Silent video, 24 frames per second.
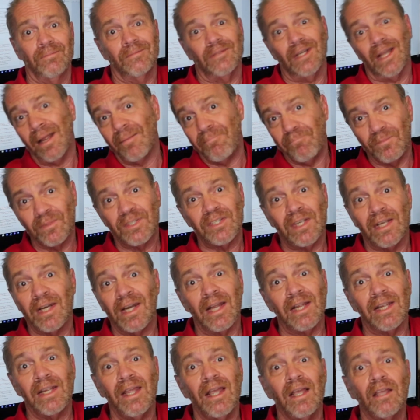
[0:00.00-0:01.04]
I'm saying
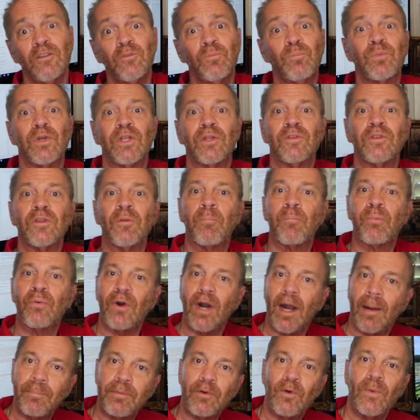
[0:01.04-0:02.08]
I guess. But the
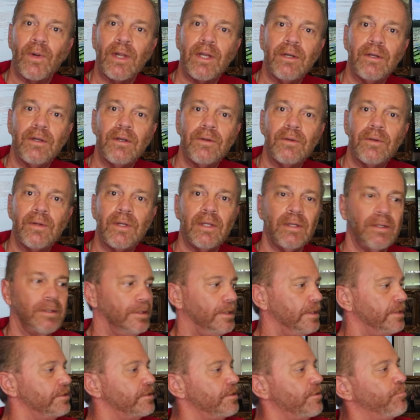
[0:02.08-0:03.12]
proper way to do it
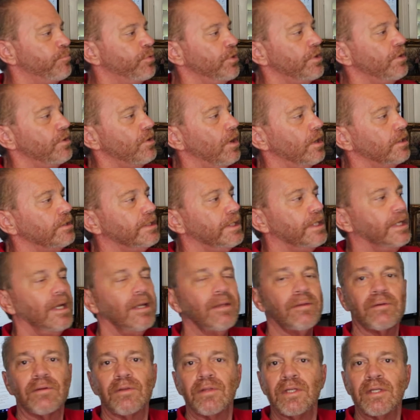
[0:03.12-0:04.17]
is you put it all together.